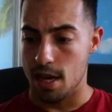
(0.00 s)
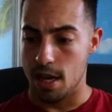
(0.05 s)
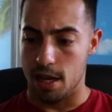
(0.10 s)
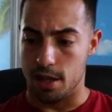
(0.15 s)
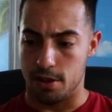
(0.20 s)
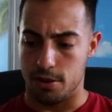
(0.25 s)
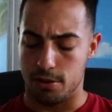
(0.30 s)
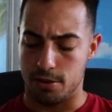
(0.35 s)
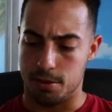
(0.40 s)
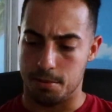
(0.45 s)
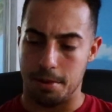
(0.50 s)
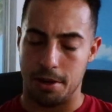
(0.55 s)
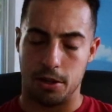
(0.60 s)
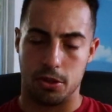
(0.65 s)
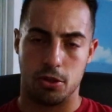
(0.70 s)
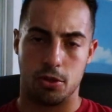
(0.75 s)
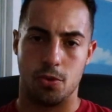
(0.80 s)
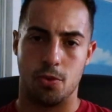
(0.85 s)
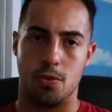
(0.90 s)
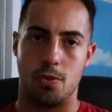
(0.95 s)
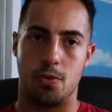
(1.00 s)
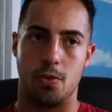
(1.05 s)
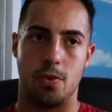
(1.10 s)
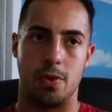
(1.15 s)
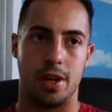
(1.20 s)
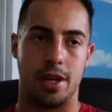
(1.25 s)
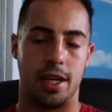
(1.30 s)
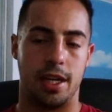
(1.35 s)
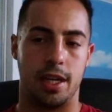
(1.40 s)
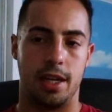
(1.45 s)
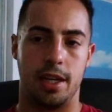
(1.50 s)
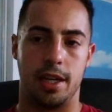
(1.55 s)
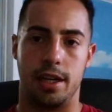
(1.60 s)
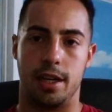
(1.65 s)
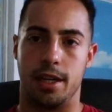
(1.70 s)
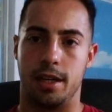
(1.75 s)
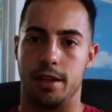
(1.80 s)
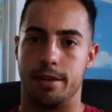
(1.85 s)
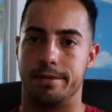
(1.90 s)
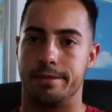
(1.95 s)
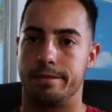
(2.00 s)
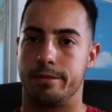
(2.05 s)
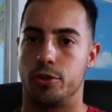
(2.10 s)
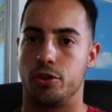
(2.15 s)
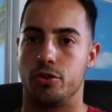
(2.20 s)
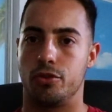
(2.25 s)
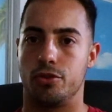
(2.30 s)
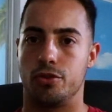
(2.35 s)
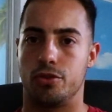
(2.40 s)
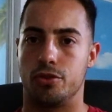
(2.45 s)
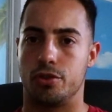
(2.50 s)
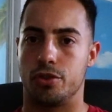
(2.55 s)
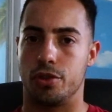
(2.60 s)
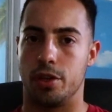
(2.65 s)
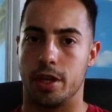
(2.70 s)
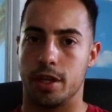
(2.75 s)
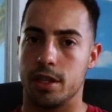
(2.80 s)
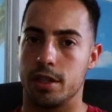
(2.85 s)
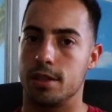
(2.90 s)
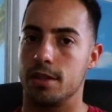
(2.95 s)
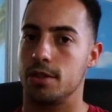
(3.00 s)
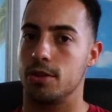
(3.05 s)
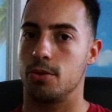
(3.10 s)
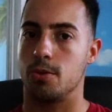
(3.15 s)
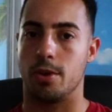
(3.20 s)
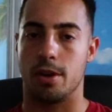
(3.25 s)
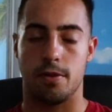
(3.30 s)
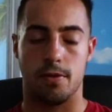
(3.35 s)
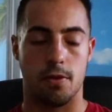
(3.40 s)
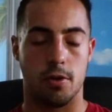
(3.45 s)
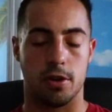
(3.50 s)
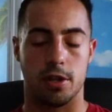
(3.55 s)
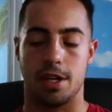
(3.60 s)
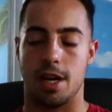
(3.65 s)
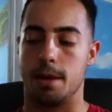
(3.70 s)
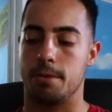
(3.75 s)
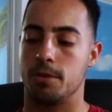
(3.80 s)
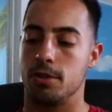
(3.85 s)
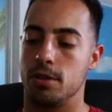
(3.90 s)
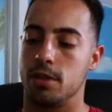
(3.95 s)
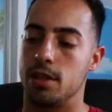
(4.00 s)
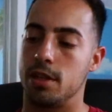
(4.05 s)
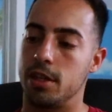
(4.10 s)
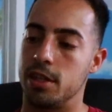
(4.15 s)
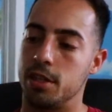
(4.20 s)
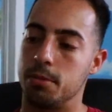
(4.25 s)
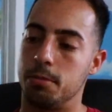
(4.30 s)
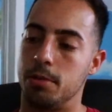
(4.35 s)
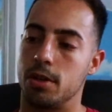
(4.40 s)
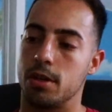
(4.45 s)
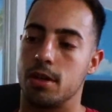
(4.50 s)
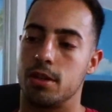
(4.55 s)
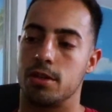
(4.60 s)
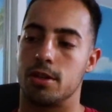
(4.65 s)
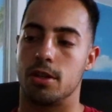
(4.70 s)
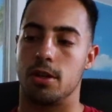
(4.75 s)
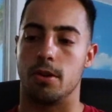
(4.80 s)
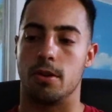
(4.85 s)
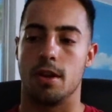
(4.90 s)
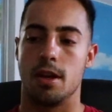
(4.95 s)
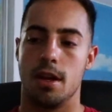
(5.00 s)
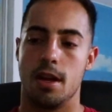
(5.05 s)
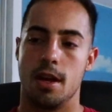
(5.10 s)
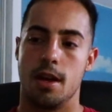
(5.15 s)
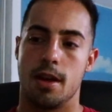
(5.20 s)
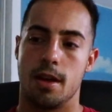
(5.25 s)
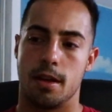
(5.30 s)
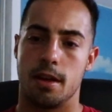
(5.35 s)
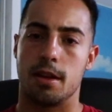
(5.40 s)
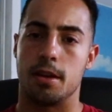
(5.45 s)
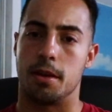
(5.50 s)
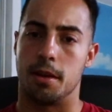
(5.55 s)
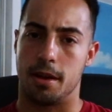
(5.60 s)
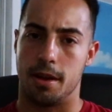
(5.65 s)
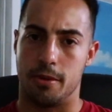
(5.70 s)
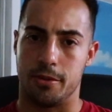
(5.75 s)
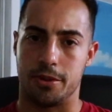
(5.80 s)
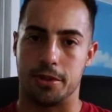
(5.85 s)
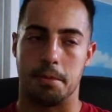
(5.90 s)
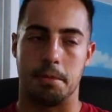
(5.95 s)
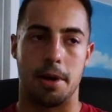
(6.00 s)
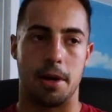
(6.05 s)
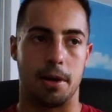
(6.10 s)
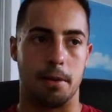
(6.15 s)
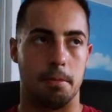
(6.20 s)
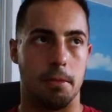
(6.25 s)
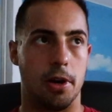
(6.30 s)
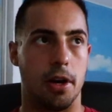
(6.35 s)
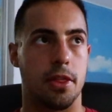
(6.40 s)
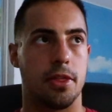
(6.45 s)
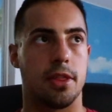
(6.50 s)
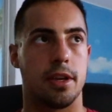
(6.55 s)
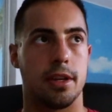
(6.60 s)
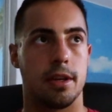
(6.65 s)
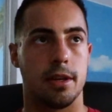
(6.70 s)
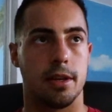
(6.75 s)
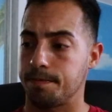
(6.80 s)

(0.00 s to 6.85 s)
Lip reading: and there's about 24 chapters in this book, so it was about a month.